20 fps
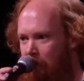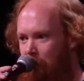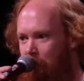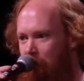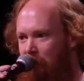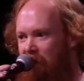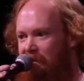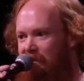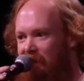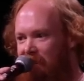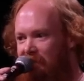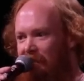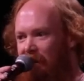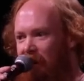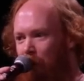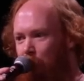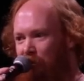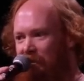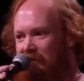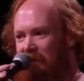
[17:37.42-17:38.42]
but it doesn't
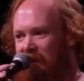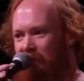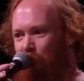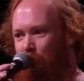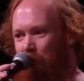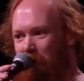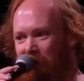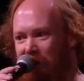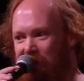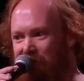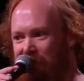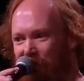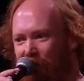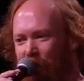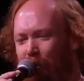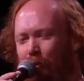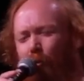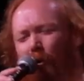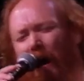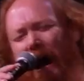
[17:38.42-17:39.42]
help with dingleberries.
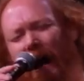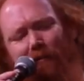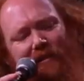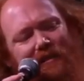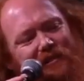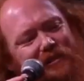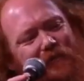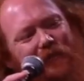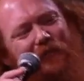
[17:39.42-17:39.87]
Kurt, why would you